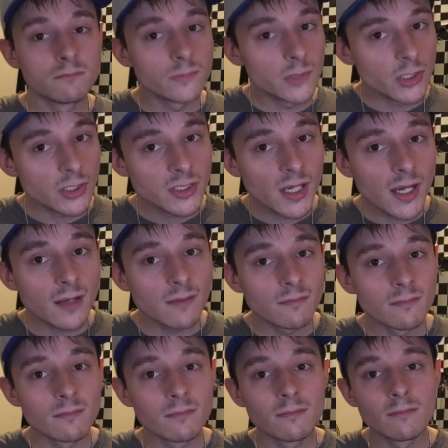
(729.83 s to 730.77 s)
Just
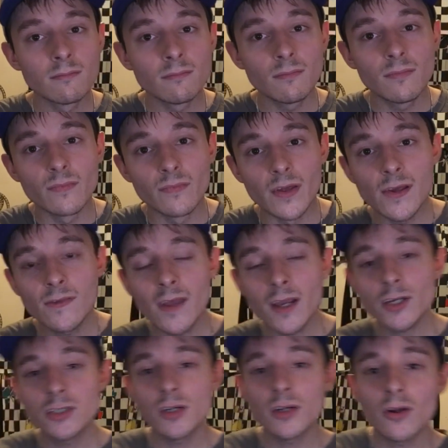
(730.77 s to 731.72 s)
saying, these
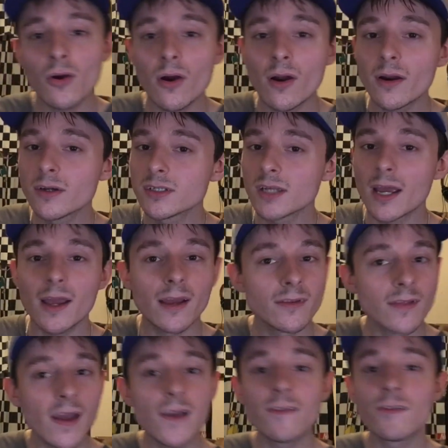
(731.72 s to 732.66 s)
next-gen cars,
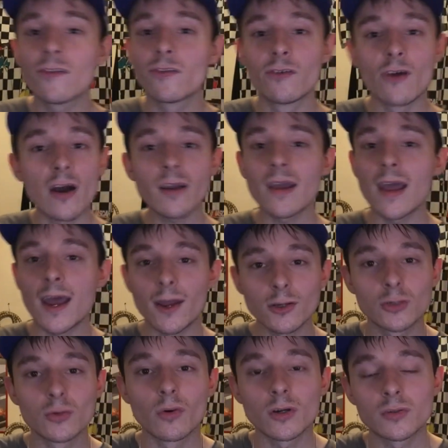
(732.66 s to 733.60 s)
they suck at
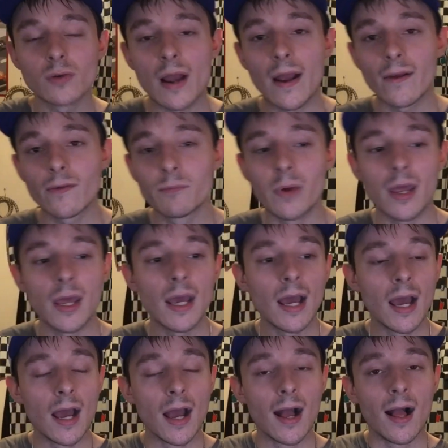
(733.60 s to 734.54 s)
short tracks. But
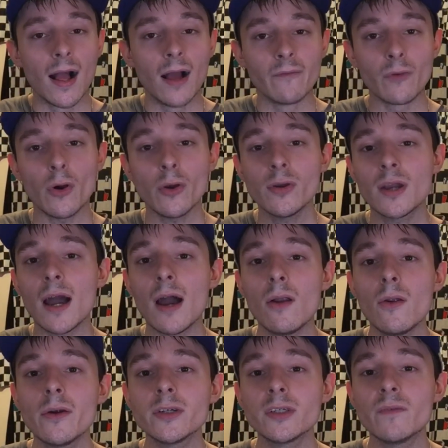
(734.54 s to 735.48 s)
for all you
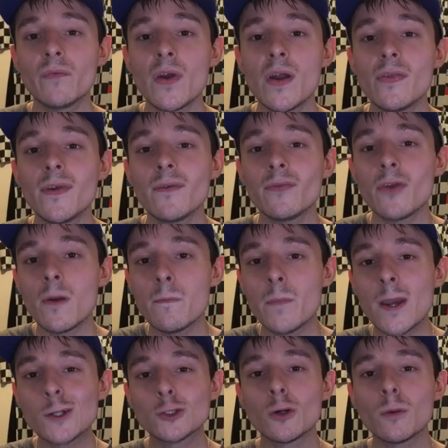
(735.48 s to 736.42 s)
Kyle Larson fans out there,
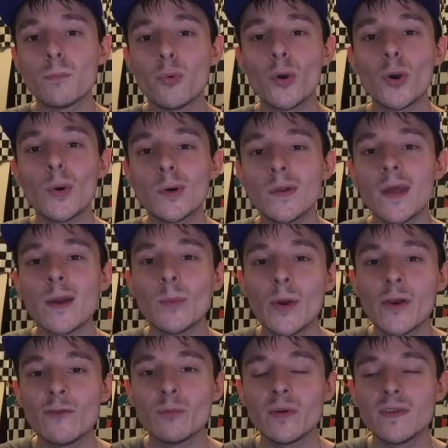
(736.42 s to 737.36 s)
make sure to pre-order that
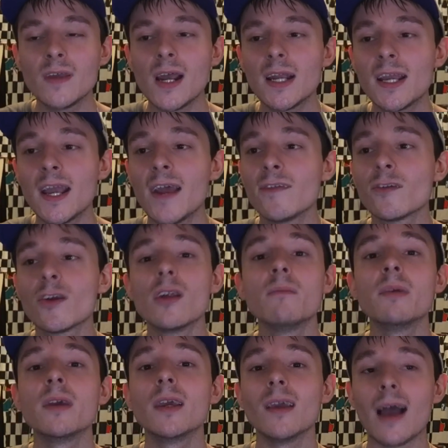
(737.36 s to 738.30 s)
Race 1 diecast. It's going
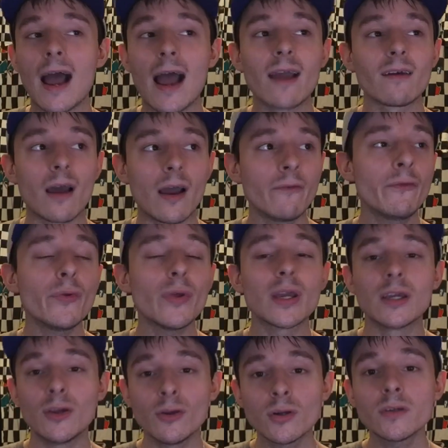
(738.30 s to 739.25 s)
to be, I feel
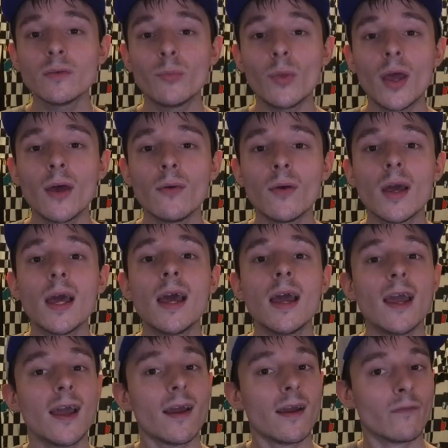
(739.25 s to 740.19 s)
like years from now,
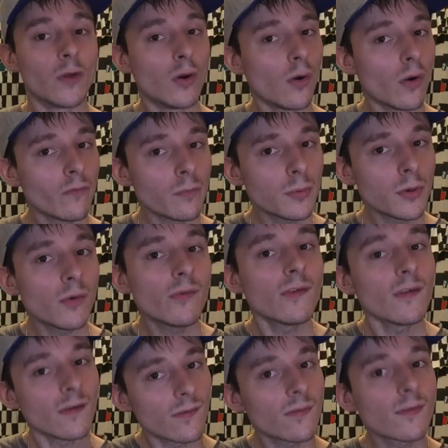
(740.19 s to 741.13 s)
if they don't overproduce
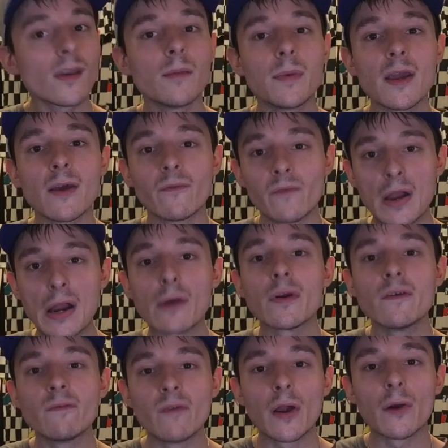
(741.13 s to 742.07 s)
it, it's going to be a
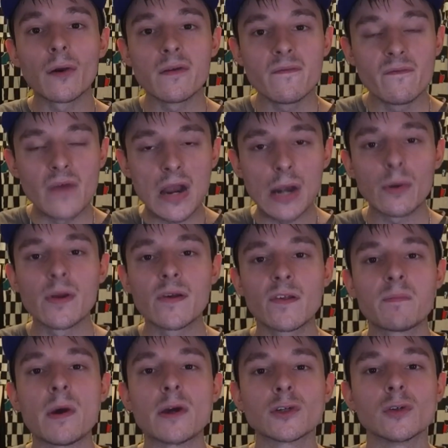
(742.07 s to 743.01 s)
very, very, very
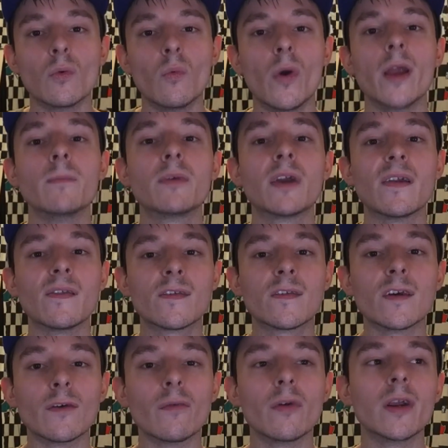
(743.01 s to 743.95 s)
special win,
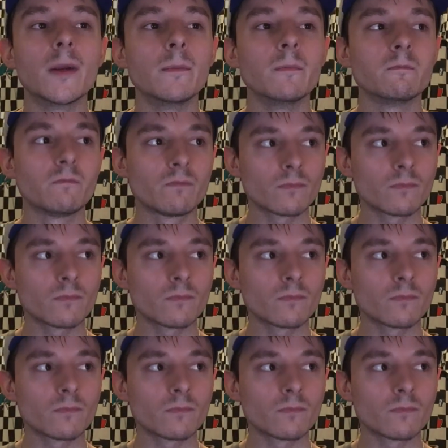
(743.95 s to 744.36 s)
considering